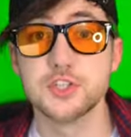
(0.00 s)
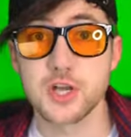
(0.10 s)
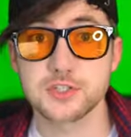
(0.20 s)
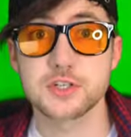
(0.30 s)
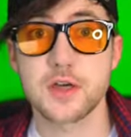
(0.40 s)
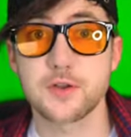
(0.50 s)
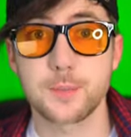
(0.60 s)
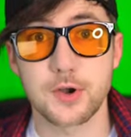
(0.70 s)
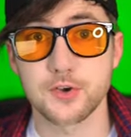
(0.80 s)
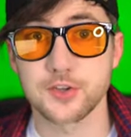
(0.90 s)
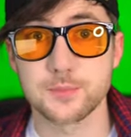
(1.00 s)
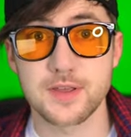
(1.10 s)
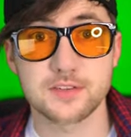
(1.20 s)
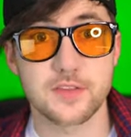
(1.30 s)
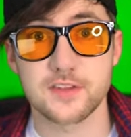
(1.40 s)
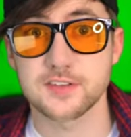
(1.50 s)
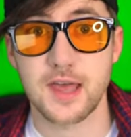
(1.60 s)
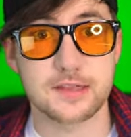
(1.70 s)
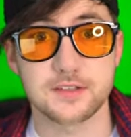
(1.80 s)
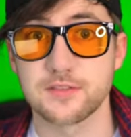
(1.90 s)
judge another person based on the
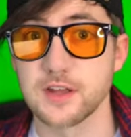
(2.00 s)
size of